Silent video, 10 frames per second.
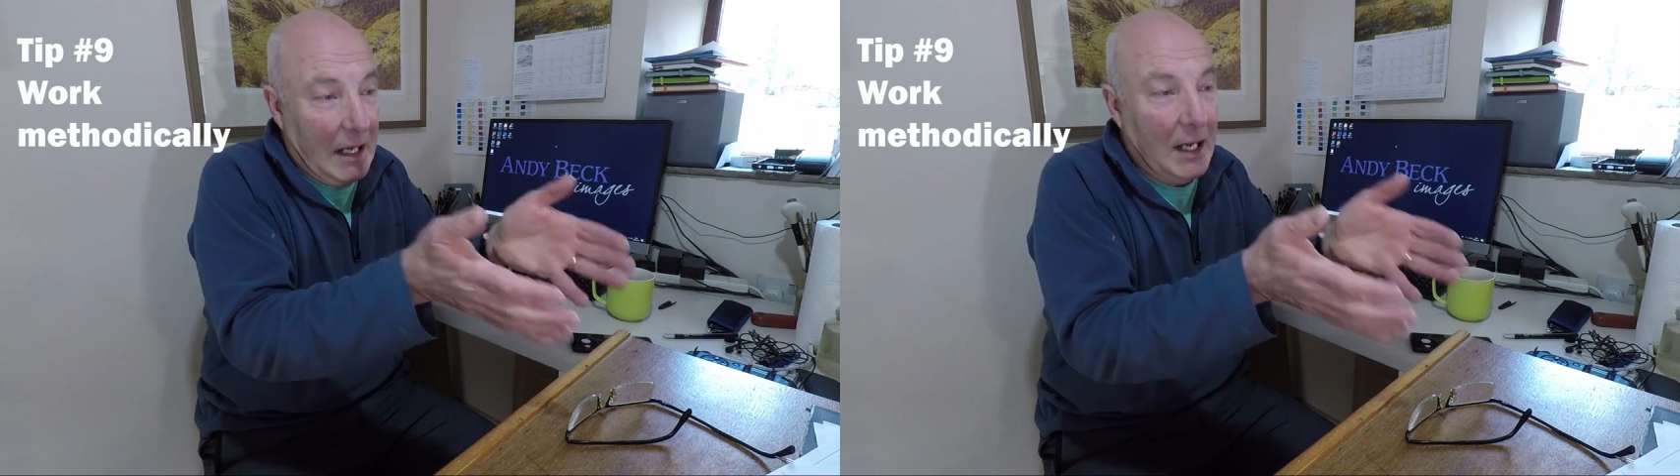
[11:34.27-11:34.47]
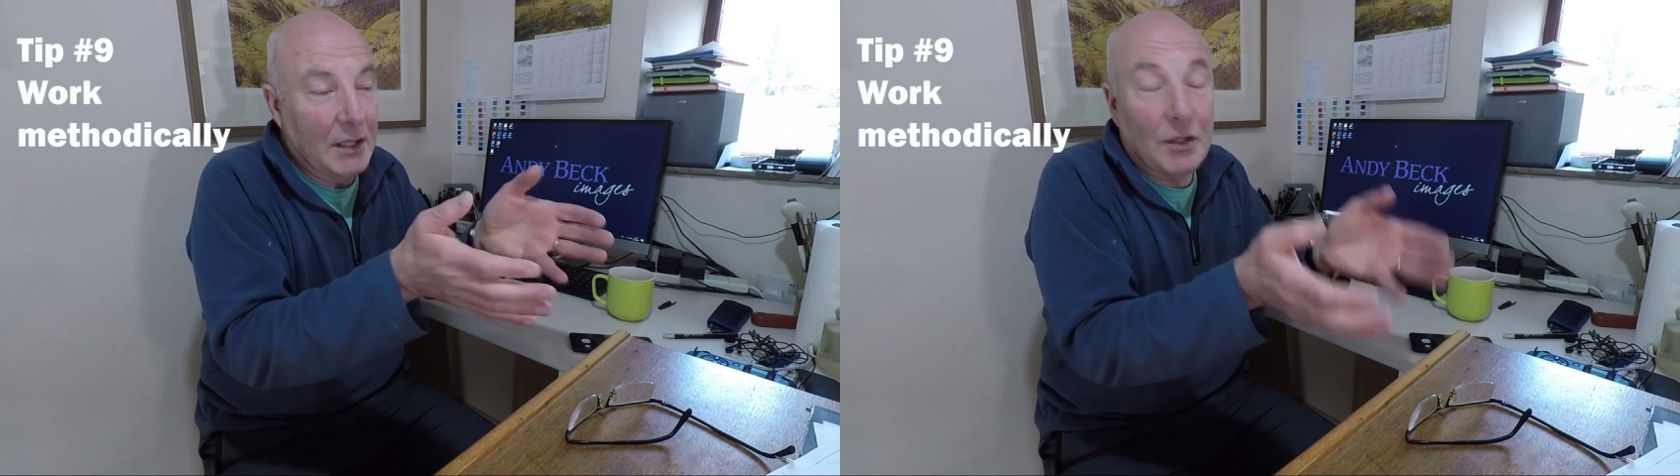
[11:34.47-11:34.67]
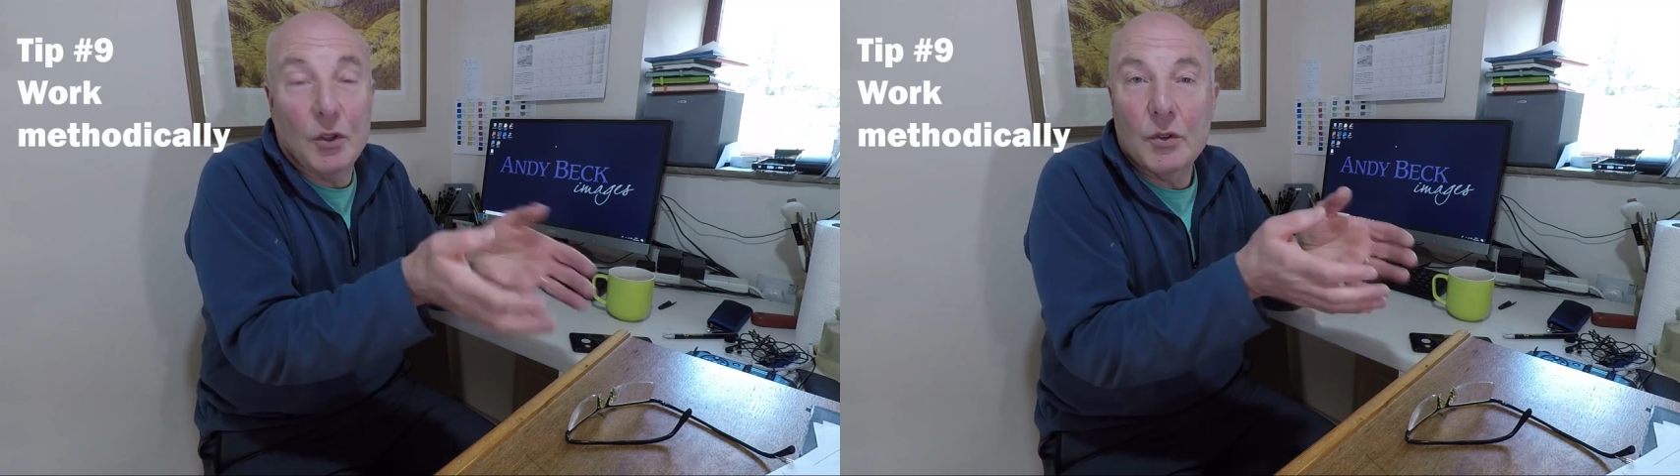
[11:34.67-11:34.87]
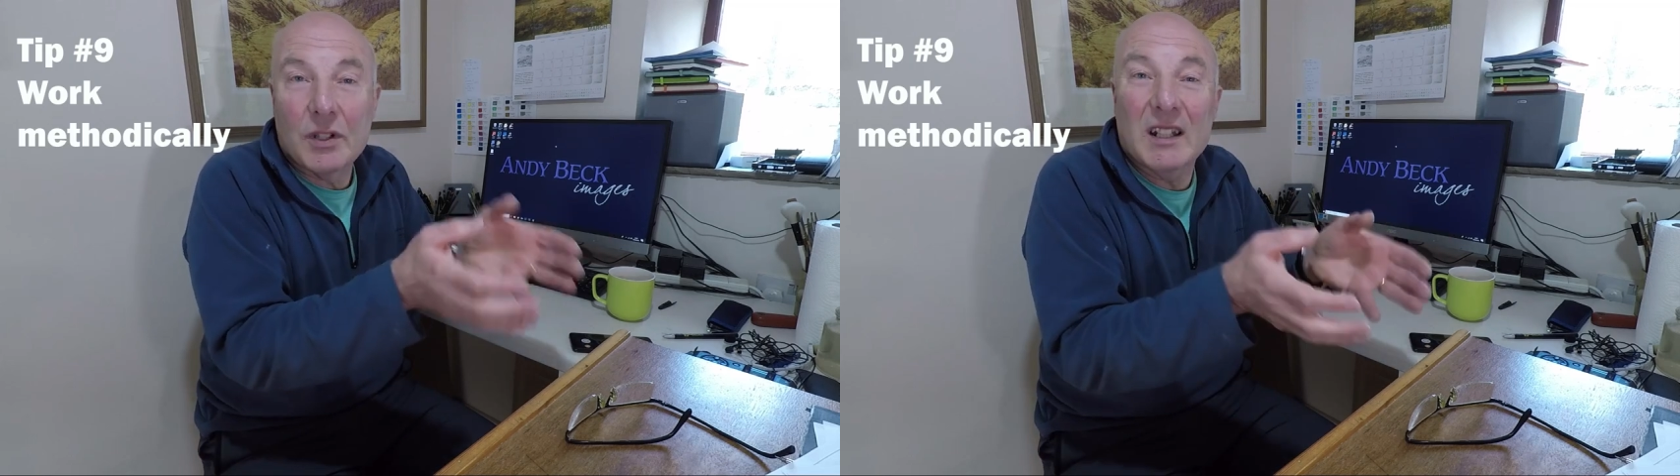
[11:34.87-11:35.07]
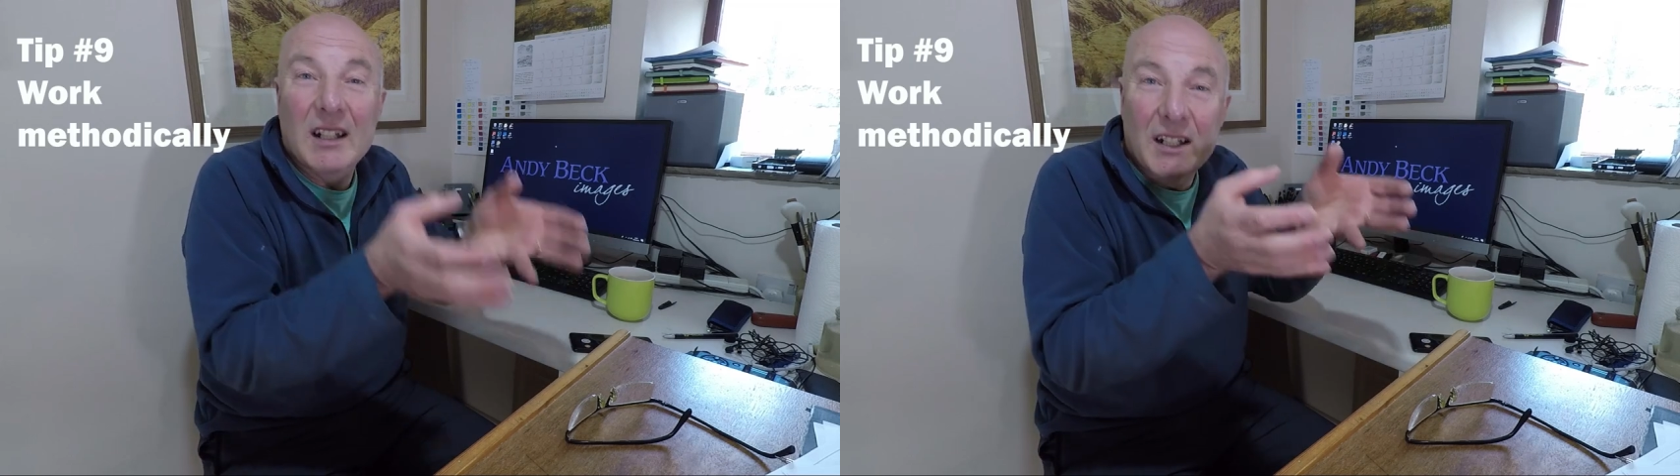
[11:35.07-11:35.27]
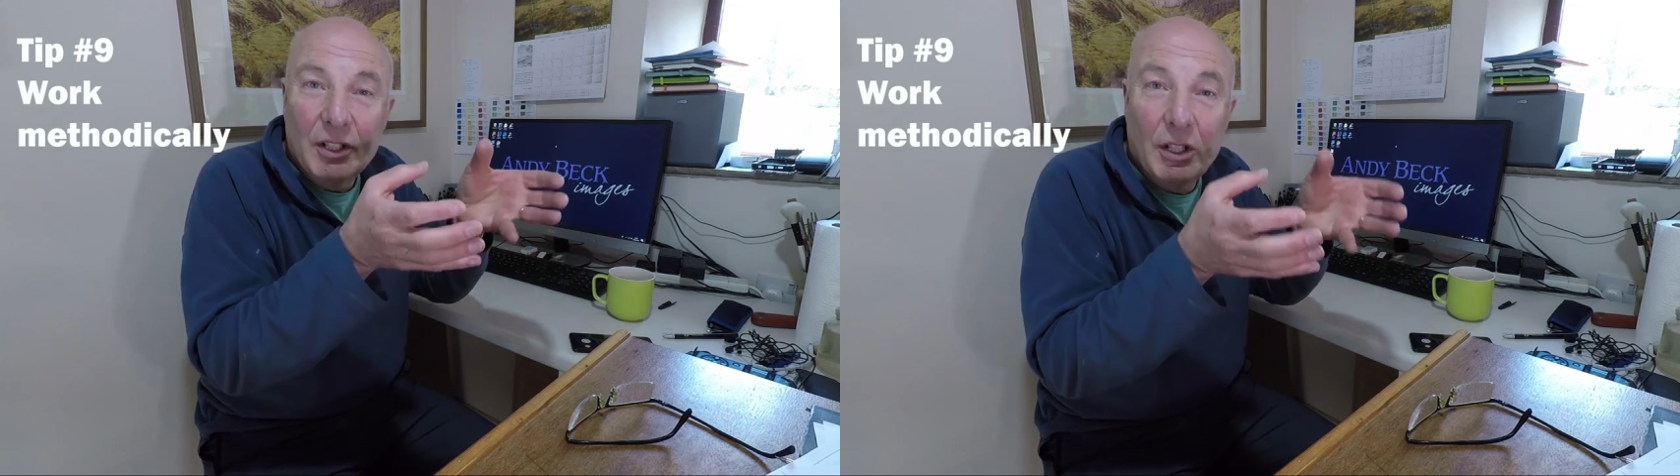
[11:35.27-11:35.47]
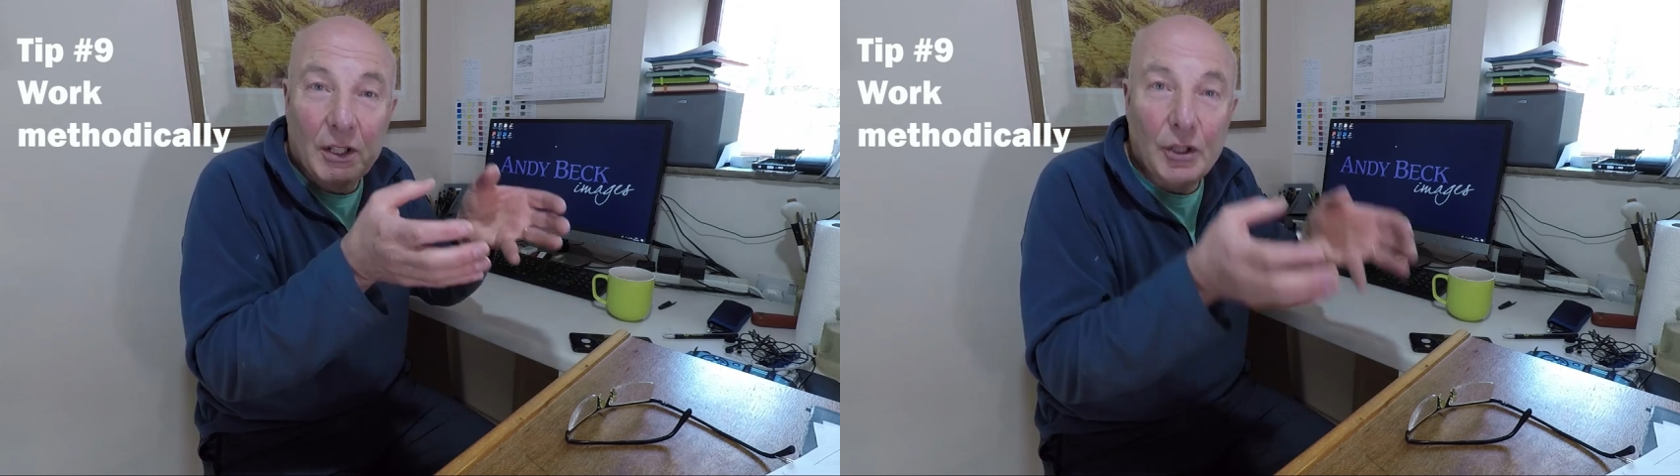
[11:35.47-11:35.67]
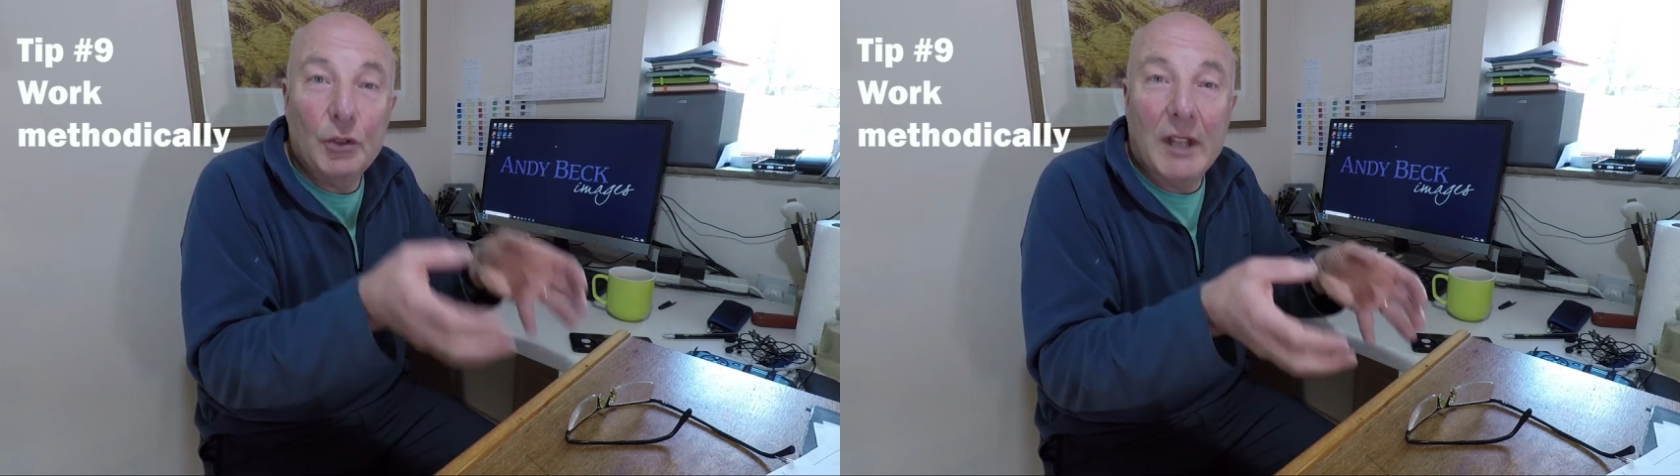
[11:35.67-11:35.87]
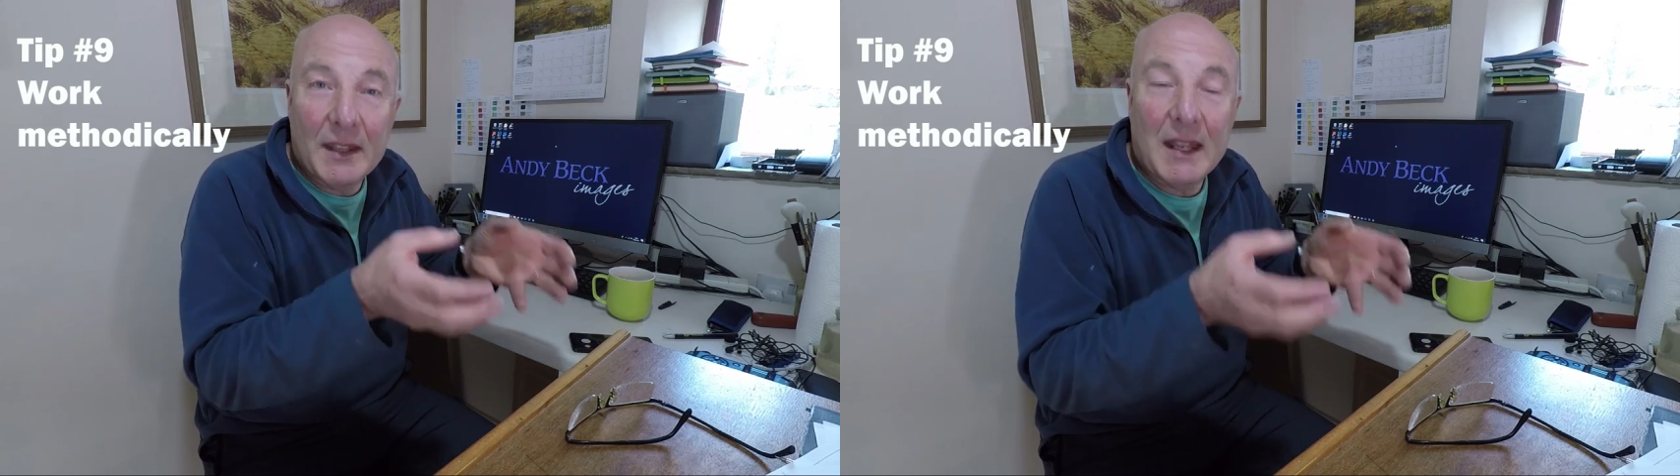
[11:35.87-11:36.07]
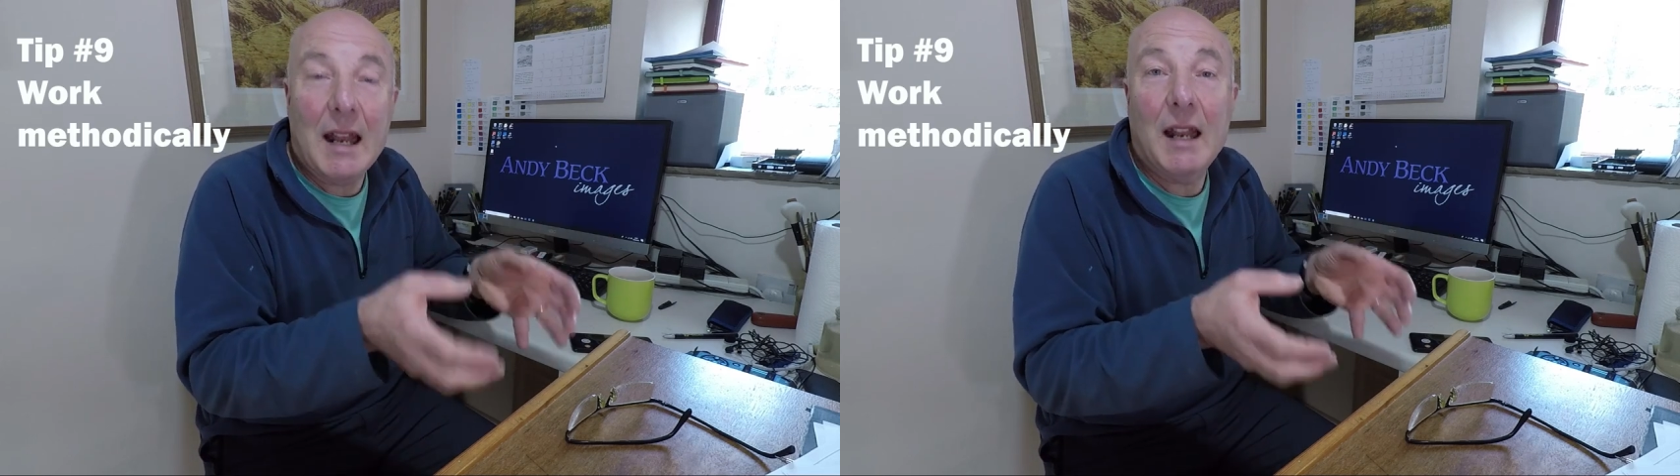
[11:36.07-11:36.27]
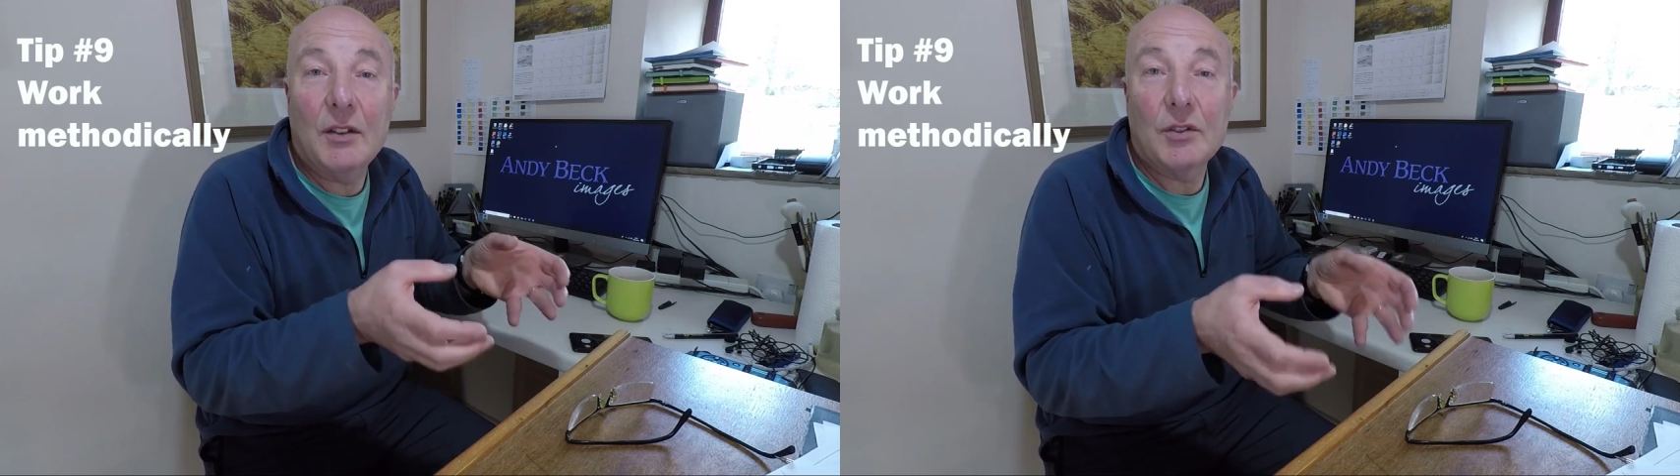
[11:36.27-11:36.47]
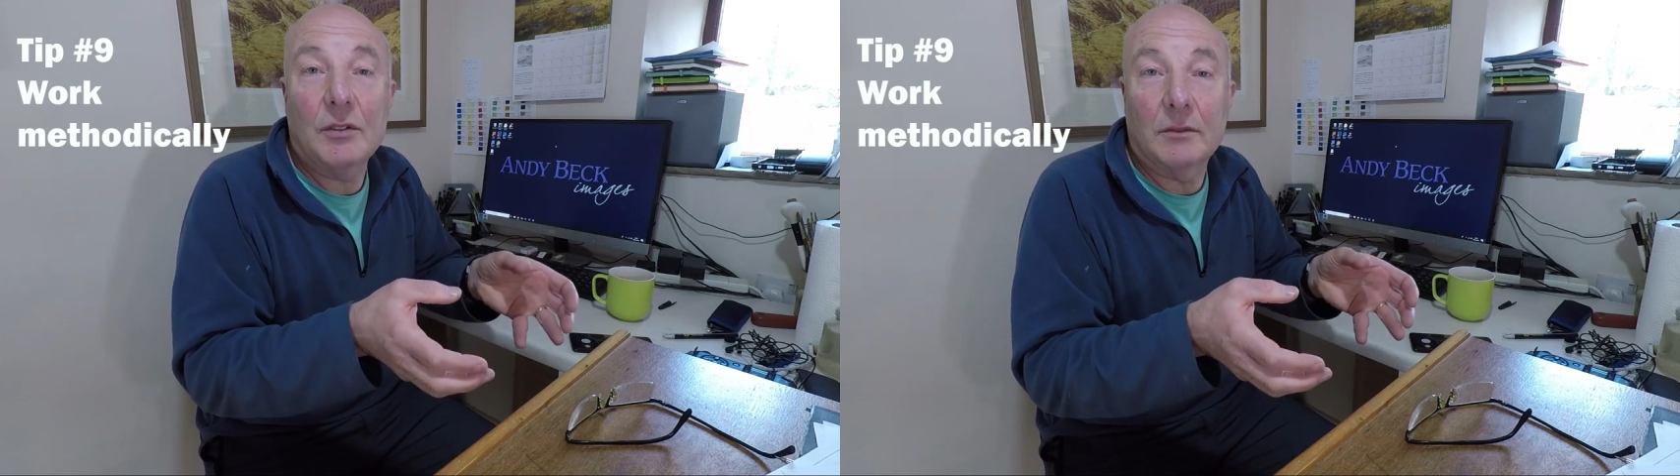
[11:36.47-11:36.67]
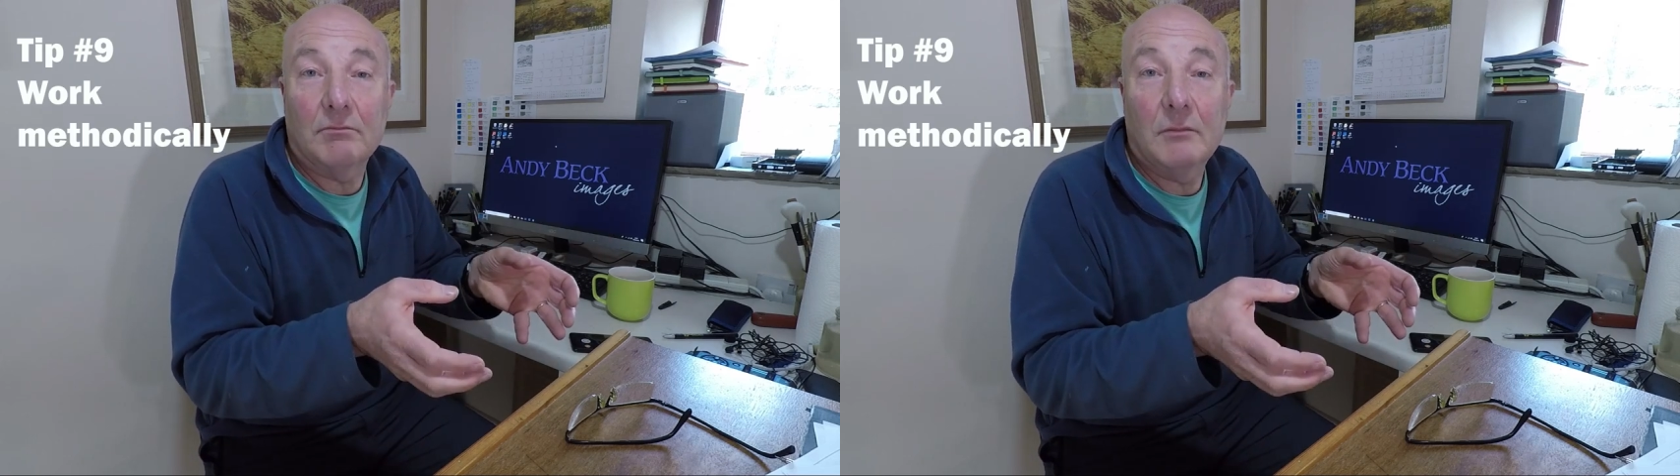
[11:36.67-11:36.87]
And of course, you get the hands-on